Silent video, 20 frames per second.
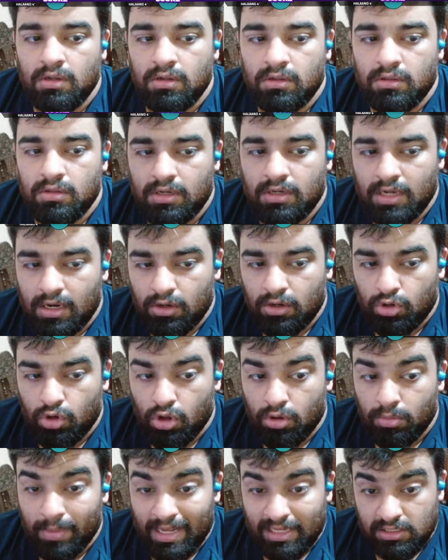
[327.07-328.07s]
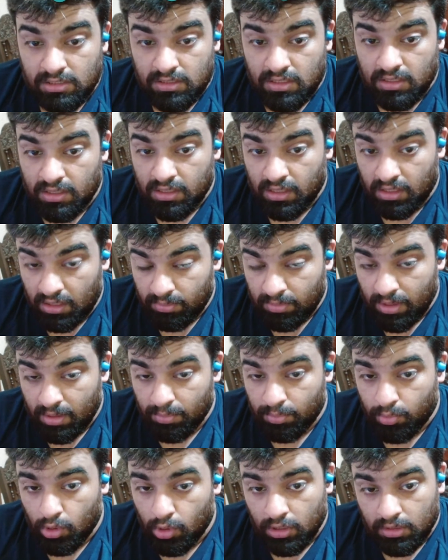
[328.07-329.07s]
The 10 o'clock match is a really
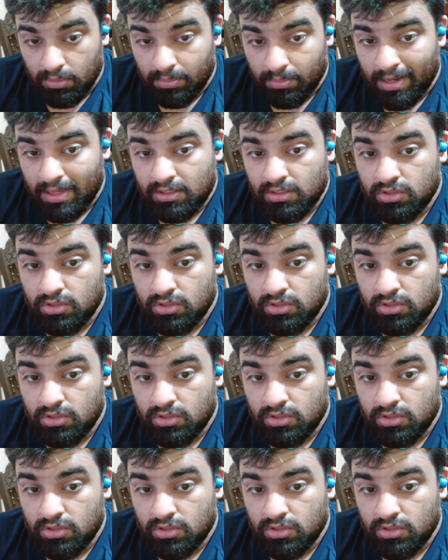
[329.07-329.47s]
important match.